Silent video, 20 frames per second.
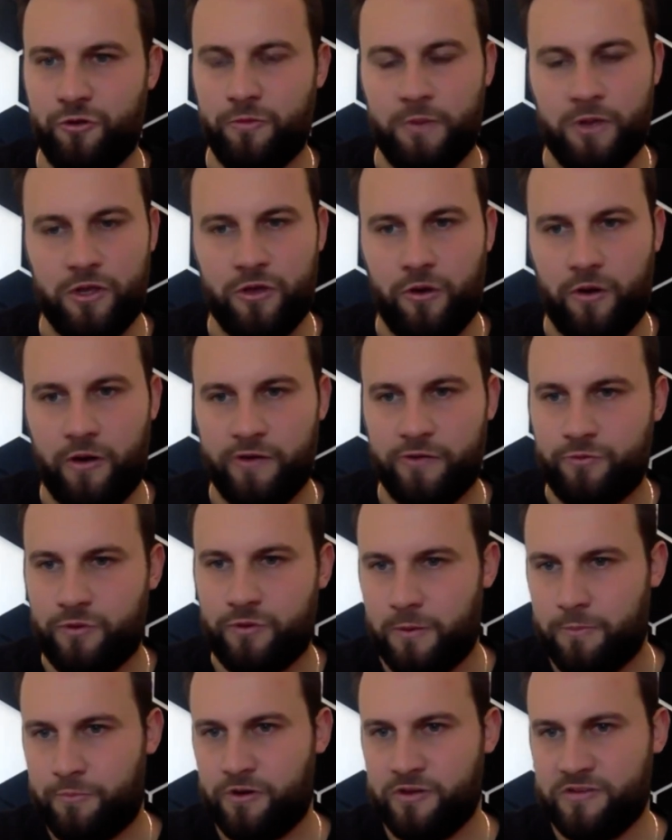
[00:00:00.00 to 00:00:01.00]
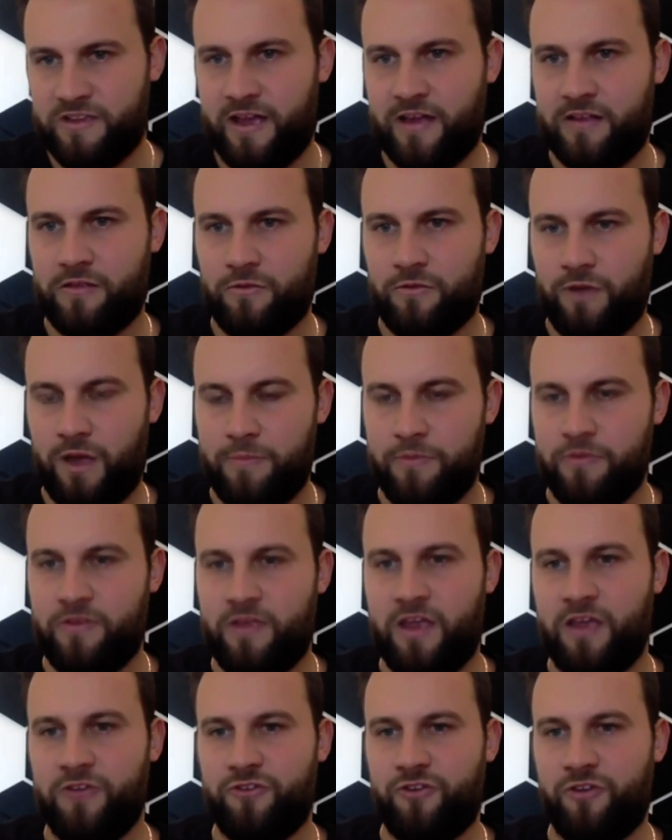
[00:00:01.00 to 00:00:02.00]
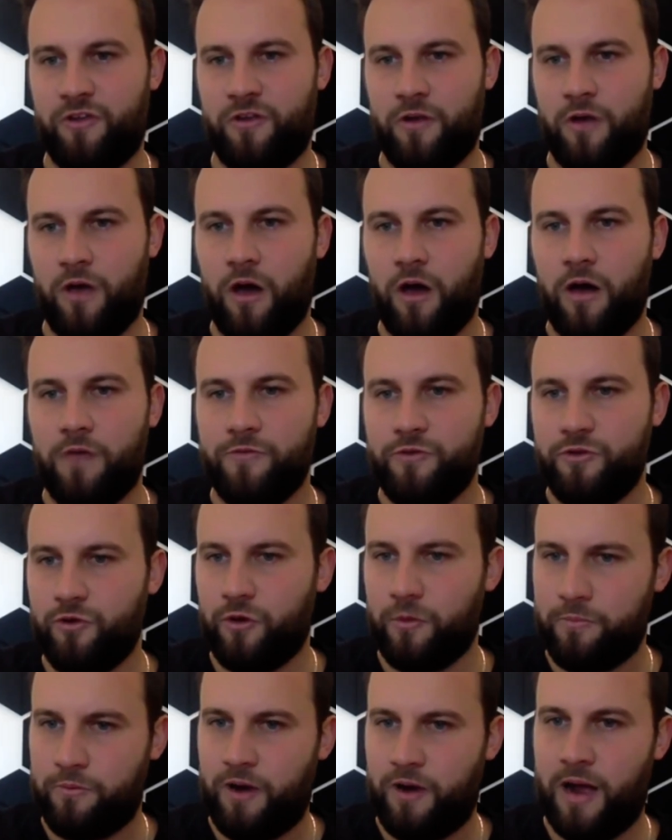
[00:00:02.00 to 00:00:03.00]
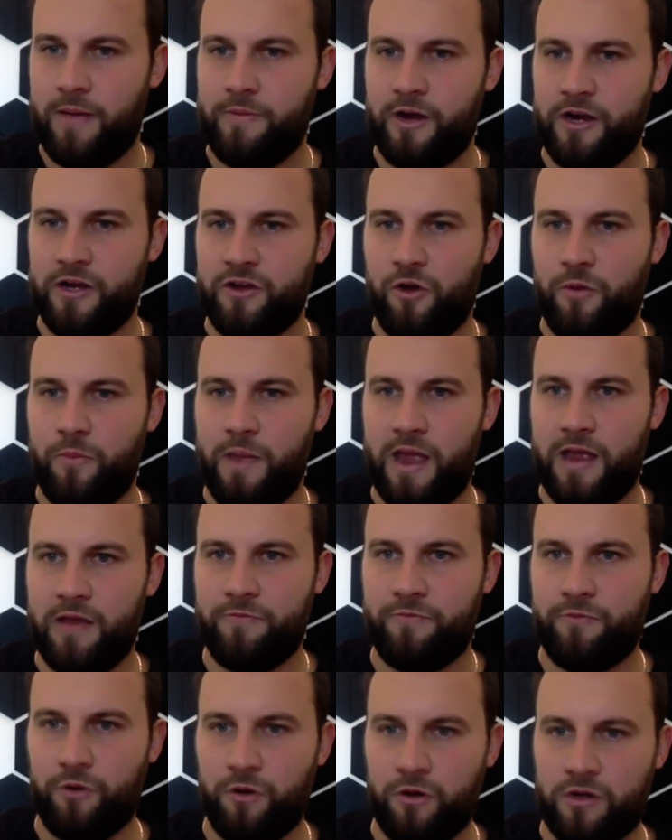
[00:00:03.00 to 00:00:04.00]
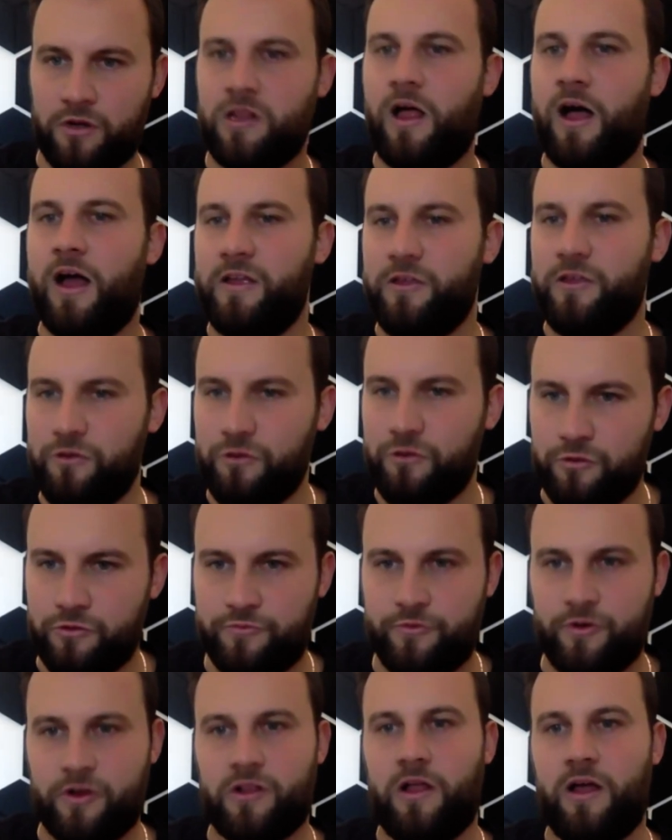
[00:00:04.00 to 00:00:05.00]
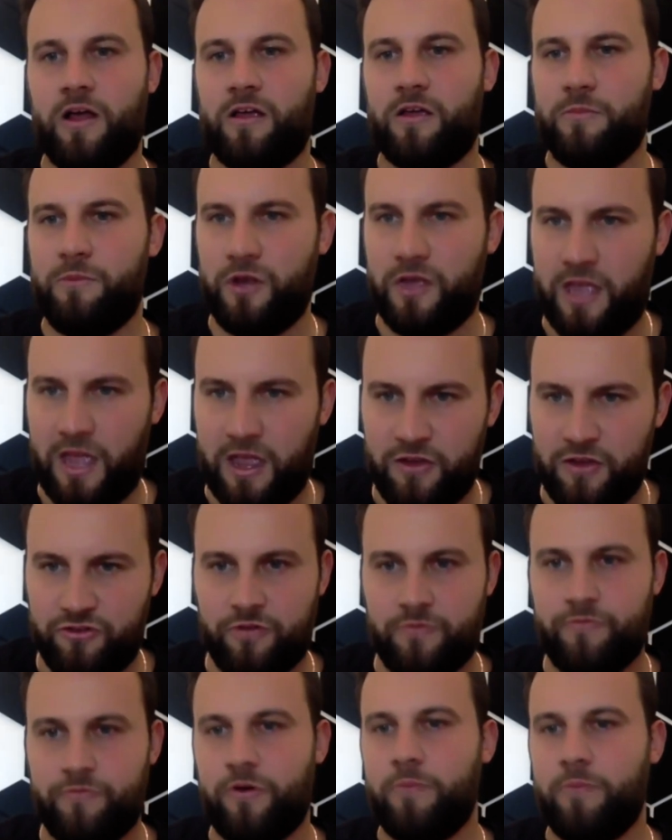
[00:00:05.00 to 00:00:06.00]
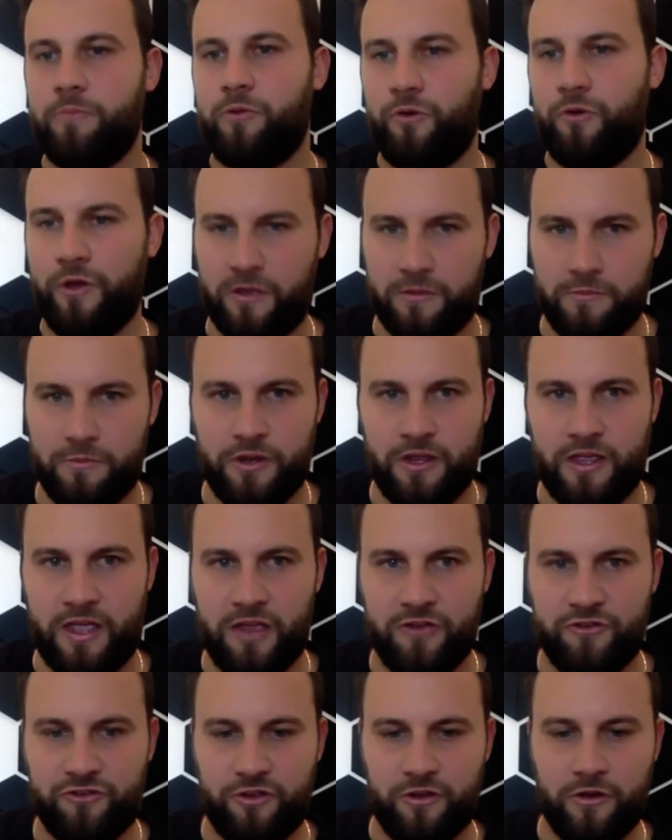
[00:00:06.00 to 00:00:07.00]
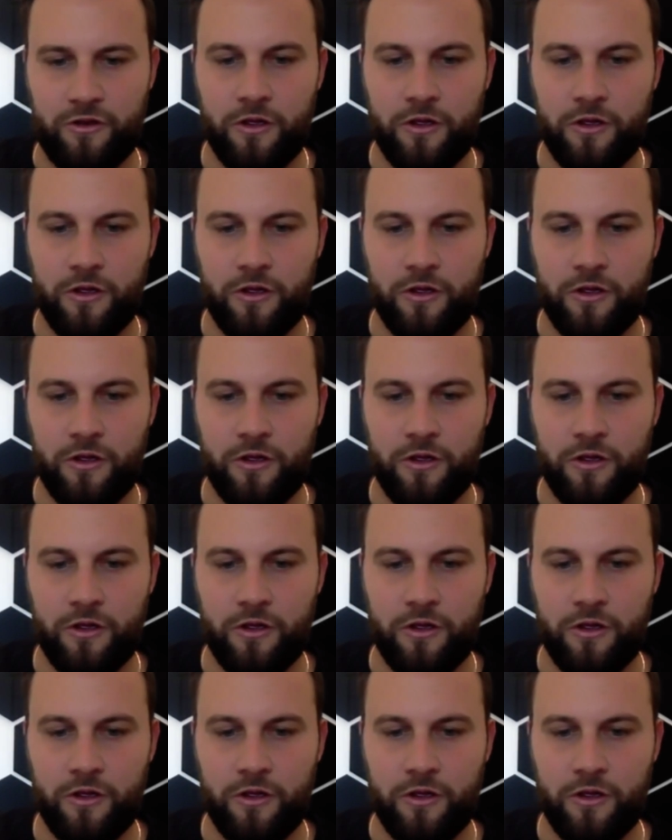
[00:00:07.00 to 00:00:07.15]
but you always want to protect the reputation of your primary domain for client use, for client communication, for employee communication.